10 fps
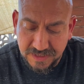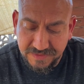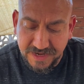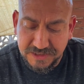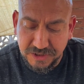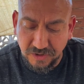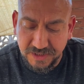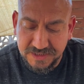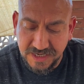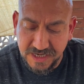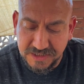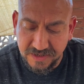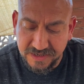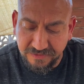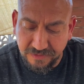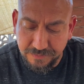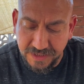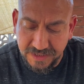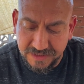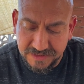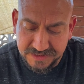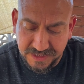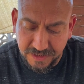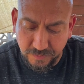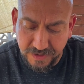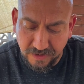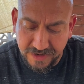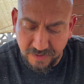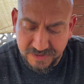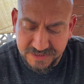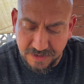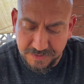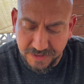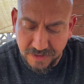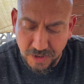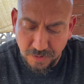that it certainly takes on a different meaning in the saying we are now examining.